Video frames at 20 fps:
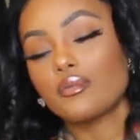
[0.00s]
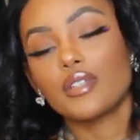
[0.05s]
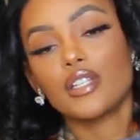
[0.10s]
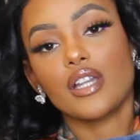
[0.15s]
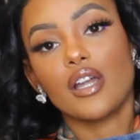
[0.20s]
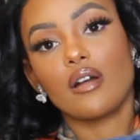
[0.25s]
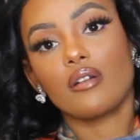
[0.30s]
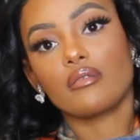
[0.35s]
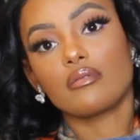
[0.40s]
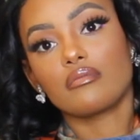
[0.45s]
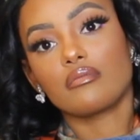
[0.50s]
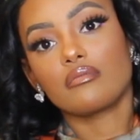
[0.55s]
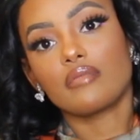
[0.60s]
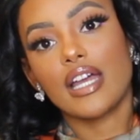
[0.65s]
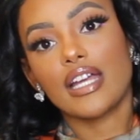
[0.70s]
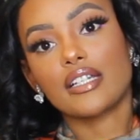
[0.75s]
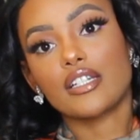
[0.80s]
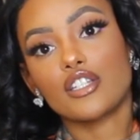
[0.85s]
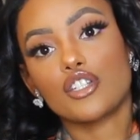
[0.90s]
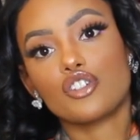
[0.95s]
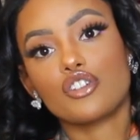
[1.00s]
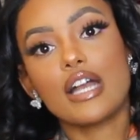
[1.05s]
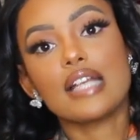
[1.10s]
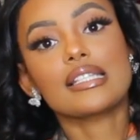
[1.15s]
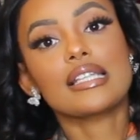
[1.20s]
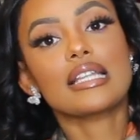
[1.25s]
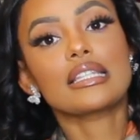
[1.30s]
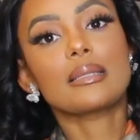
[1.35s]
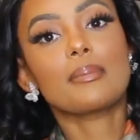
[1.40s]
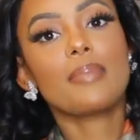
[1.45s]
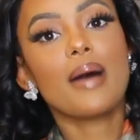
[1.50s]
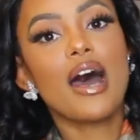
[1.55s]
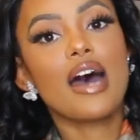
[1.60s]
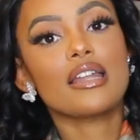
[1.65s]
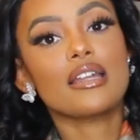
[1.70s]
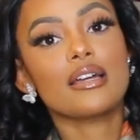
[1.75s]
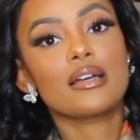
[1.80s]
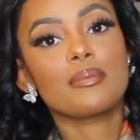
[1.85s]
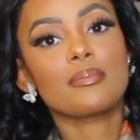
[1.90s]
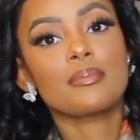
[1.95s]
you know, like distressed at the
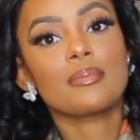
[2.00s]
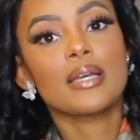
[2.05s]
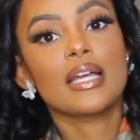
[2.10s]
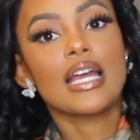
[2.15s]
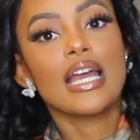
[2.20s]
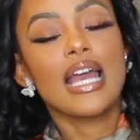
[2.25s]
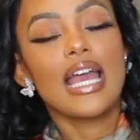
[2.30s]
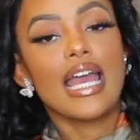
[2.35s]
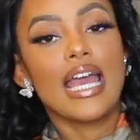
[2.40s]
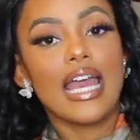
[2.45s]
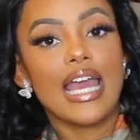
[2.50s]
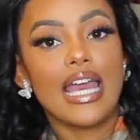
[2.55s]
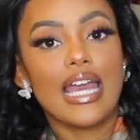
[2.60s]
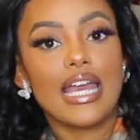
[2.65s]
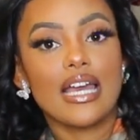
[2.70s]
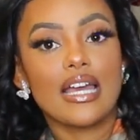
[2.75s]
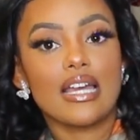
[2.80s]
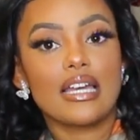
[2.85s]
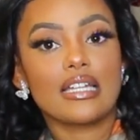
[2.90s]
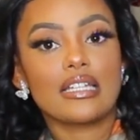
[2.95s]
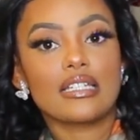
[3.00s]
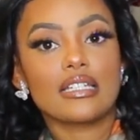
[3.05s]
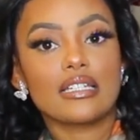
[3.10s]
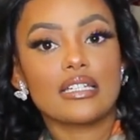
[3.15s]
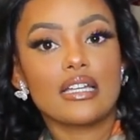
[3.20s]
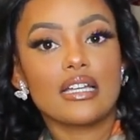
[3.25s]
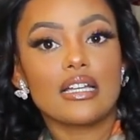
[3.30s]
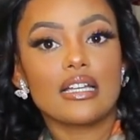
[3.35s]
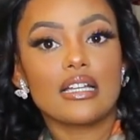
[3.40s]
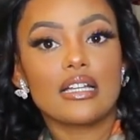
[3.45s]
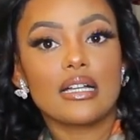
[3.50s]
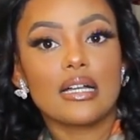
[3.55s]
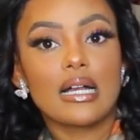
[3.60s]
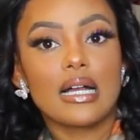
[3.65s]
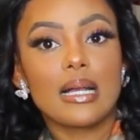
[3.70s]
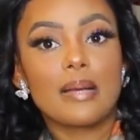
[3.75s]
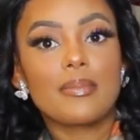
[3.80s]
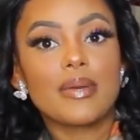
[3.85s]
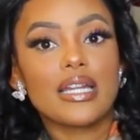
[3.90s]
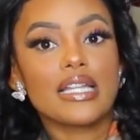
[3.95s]
bottom and,
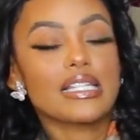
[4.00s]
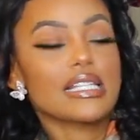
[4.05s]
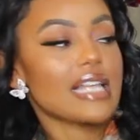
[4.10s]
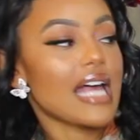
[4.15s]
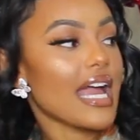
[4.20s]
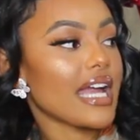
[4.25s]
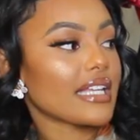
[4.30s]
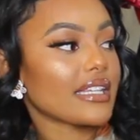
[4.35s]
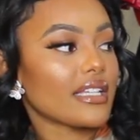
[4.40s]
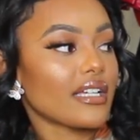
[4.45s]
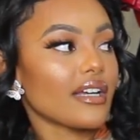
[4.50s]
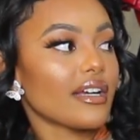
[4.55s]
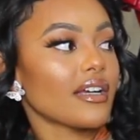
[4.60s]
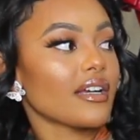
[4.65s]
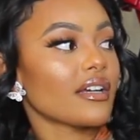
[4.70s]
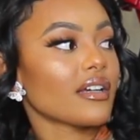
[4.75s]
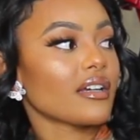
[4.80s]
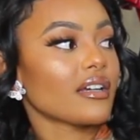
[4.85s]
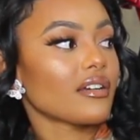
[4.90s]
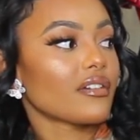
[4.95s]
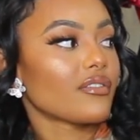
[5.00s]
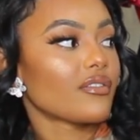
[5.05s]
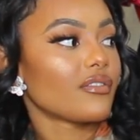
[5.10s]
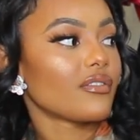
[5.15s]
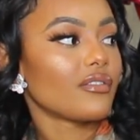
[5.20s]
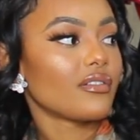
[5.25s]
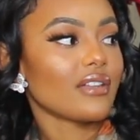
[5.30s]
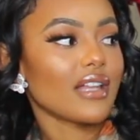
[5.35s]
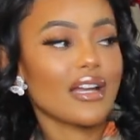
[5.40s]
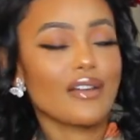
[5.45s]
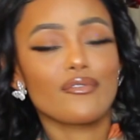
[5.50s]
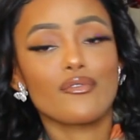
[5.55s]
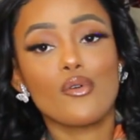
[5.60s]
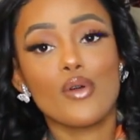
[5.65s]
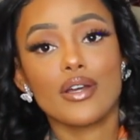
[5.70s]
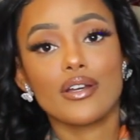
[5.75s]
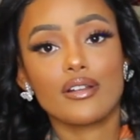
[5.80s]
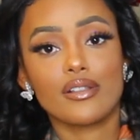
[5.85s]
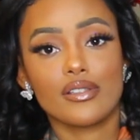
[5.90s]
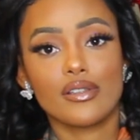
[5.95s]
but it's like they're like
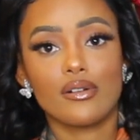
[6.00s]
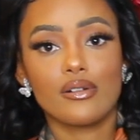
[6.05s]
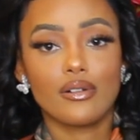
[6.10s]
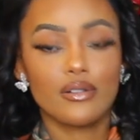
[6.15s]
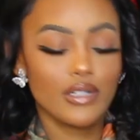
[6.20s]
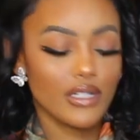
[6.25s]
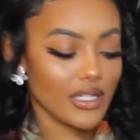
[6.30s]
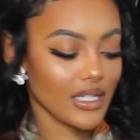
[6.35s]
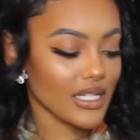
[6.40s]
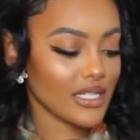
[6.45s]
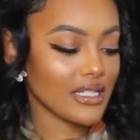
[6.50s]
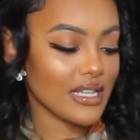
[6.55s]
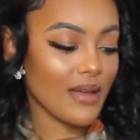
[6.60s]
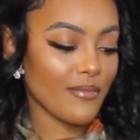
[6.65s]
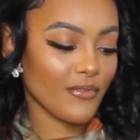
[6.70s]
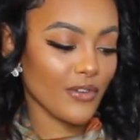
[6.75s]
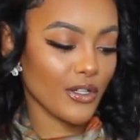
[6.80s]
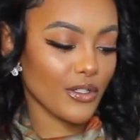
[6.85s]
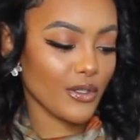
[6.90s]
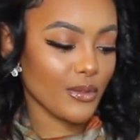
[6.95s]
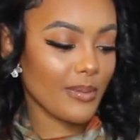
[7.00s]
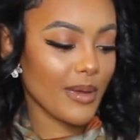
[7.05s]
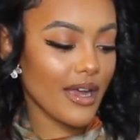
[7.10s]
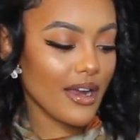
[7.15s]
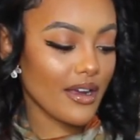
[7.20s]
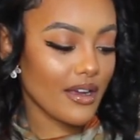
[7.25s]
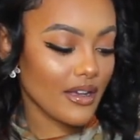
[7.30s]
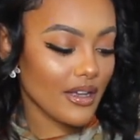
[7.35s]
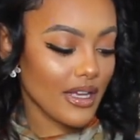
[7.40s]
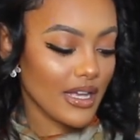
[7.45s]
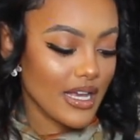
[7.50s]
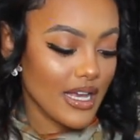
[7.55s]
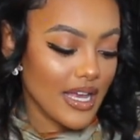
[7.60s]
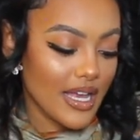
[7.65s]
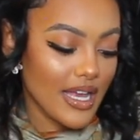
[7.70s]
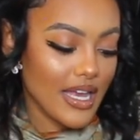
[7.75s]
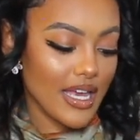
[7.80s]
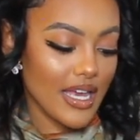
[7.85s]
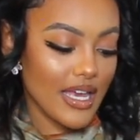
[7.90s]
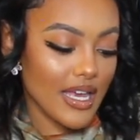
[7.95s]
four years old. It's time for a new pair.
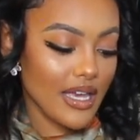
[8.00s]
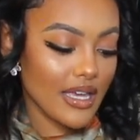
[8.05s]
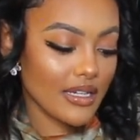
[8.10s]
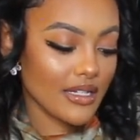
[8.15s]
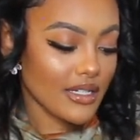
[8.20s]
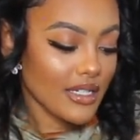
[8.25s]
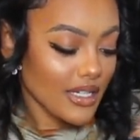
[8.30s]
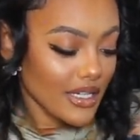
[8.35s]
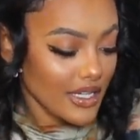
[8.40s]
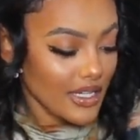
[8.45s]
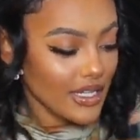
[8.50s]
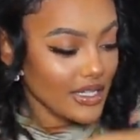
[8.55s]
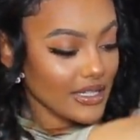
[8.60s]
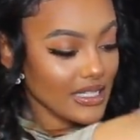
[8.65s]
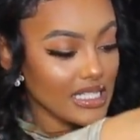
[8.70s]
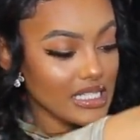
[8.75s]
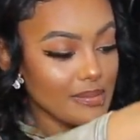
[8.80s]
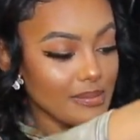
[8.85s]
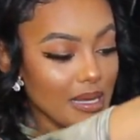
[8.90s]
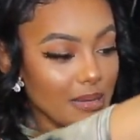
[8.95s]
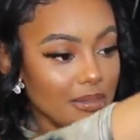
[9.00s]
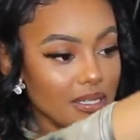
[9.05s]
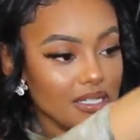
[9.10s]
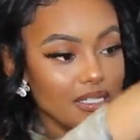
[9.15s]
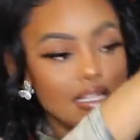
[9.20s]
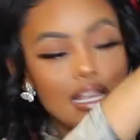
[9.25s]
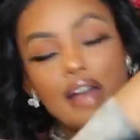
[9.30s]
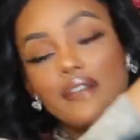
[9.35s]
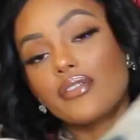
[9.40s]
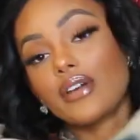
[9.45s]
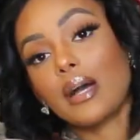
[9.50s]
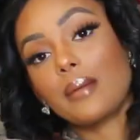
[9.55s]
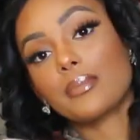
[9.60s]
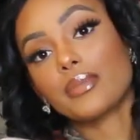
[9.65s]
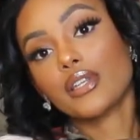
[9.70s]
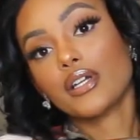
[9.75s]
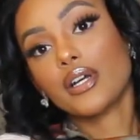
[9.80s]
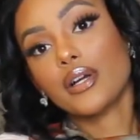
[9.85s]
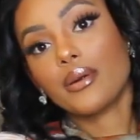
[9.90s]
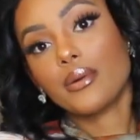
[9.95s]
And these babies have
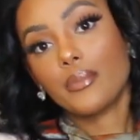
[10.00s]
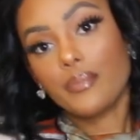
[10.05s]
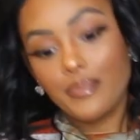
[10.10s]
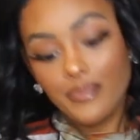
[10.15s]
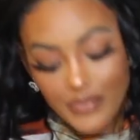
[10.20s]
come through.